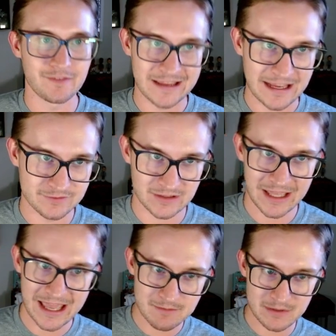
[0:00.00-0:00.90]
They have
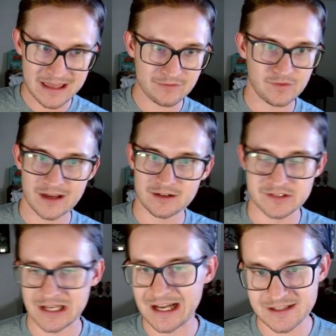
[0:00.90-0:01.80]
NBA Finals
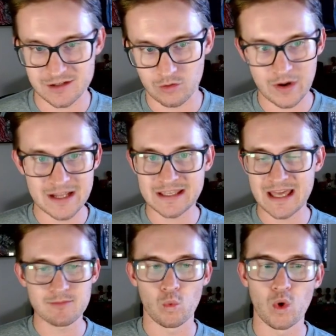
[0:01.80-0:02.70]
odds already.
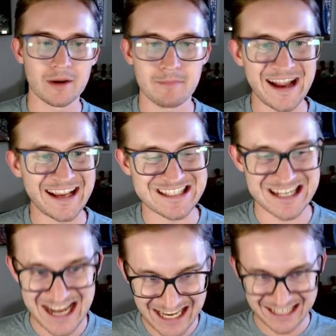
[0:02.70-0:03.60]
Game one,
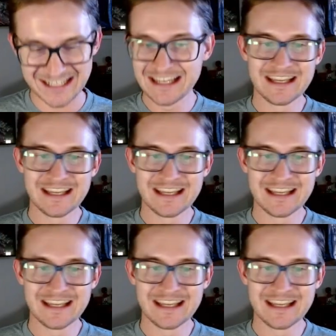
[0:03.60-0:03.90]
-9